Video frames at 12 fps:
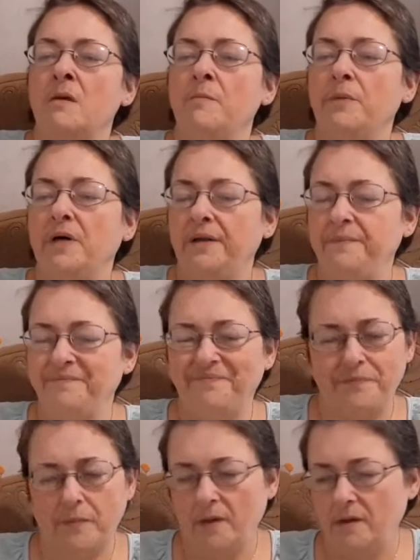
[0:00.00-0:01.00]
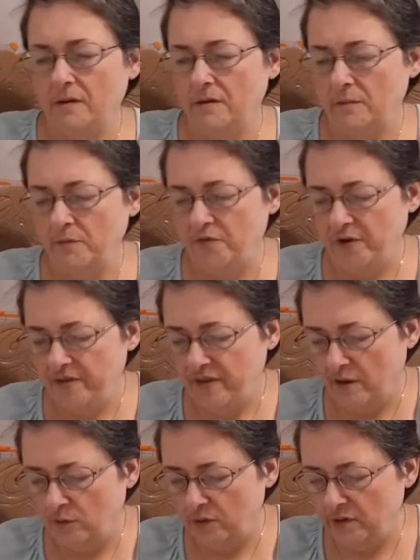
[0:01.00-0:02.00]
But I'm afraid
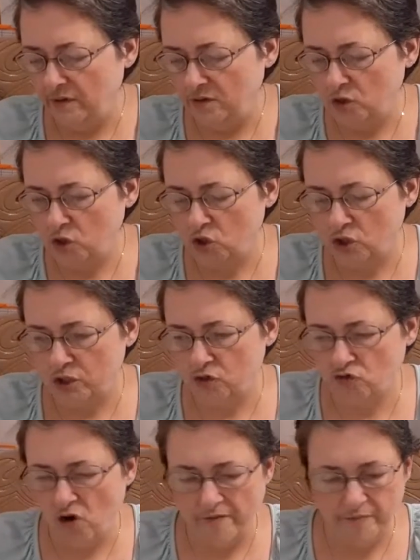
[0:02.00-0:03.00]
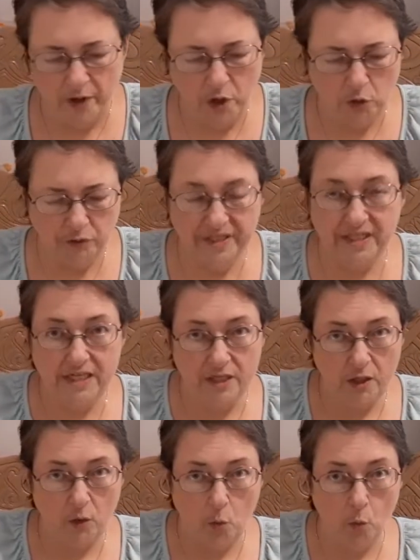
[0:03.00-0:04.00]
that would drive my O C
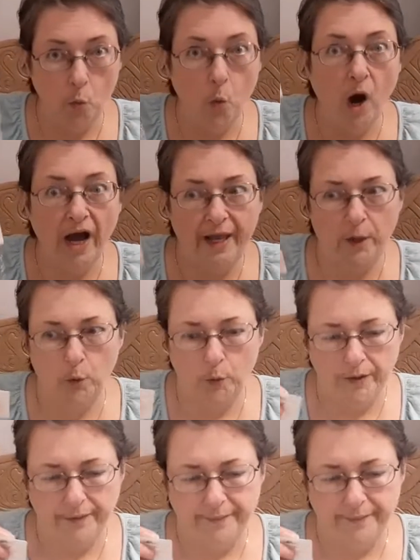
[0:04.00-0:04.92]
D wild.